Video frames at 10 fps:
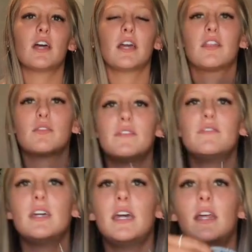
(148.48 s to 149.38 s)
are like
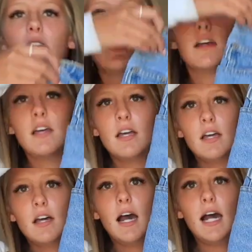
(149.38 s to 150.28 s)
thrifted
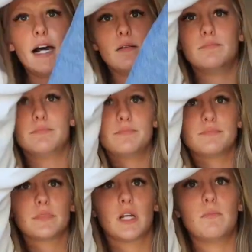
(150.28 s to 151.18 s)

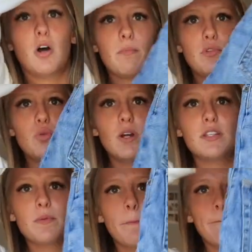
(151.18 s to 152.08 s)
mom shorts.